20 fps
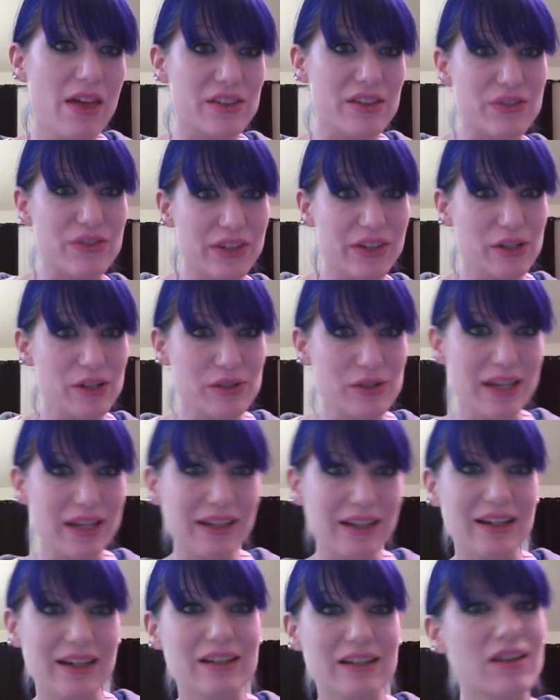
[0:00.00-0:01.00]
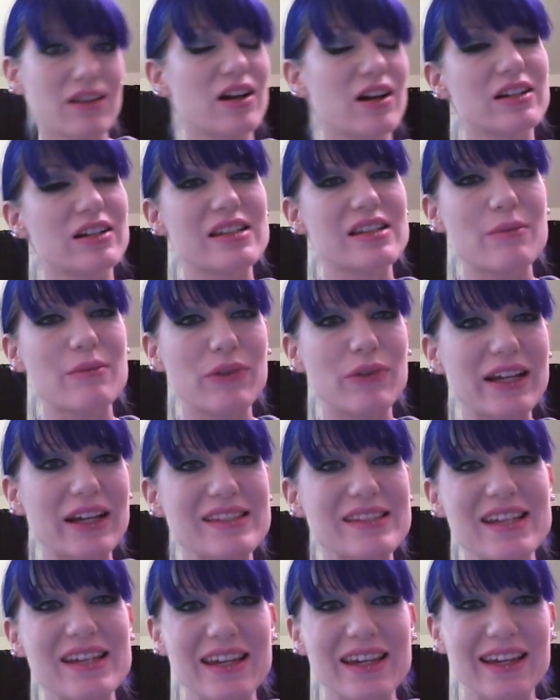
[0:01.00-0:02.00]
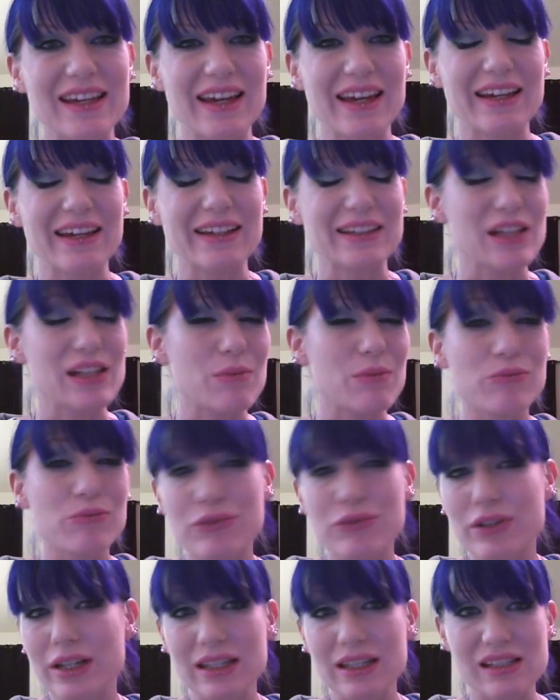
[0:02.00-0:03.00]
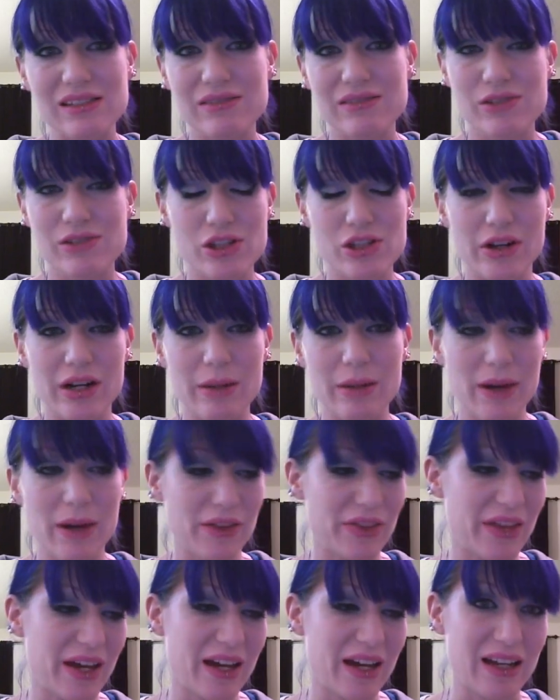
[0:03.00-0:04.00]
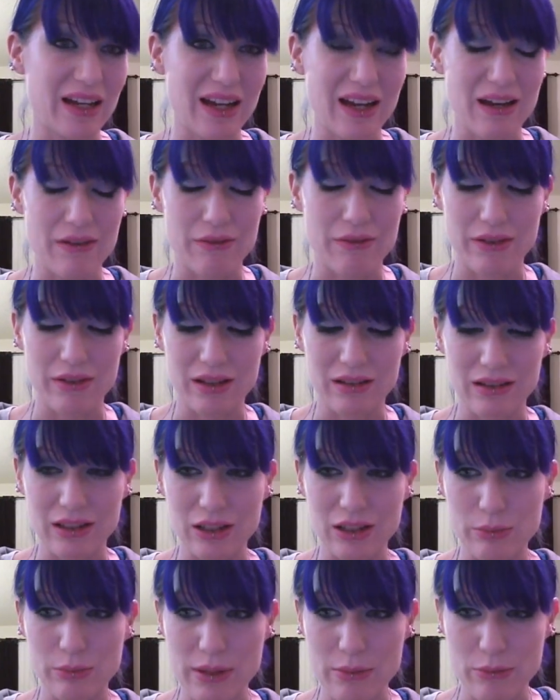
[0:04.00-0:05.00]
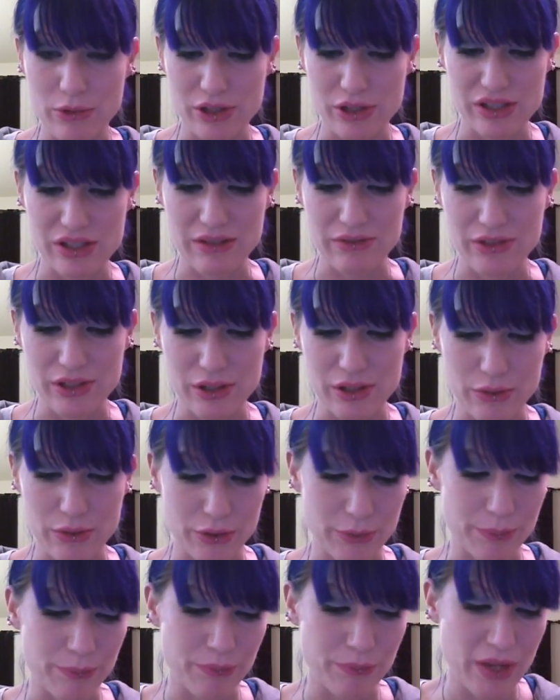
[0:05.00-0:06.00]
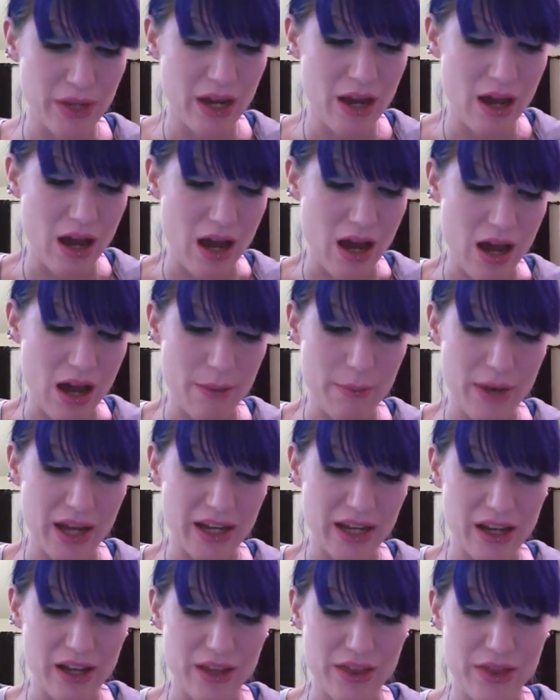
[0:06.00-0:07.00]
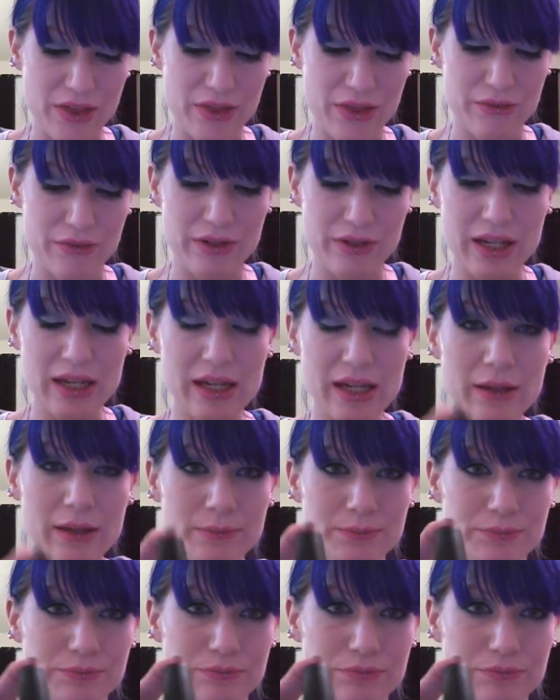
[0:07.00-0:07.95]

this video is getting kind of long because I'm ranting, and I'm really sorry about that. I have a little bit more stuff to go through. I got 3